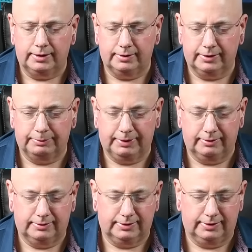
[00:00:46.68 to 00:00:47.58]
we talk
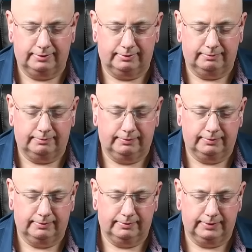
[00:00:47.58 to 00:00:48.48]
about um,
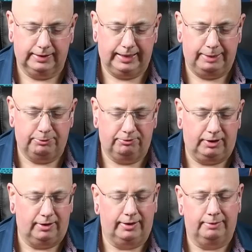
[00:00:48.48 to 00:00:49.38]
the name of
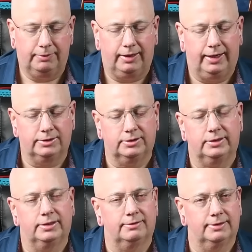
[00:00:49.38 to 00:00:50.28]
God. I'm not
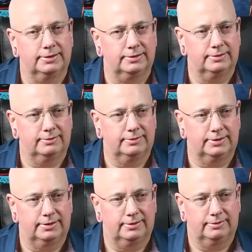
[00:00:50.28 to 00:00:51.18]
actually
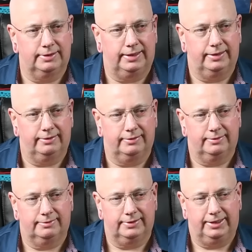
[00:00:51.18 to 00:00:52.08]
interested uh,
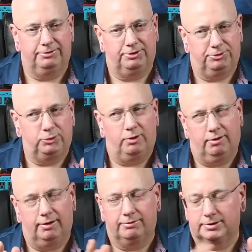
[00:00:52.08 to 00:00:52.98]
in, even if you
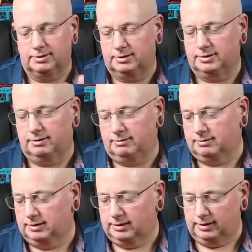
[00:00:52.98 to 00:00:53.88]
are, obviously so,
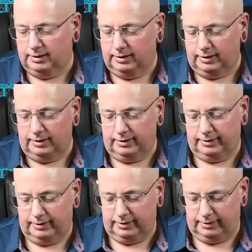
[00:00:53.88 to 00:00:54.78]

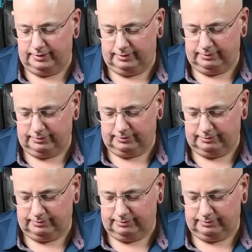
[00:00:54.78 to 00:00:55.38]
in uh,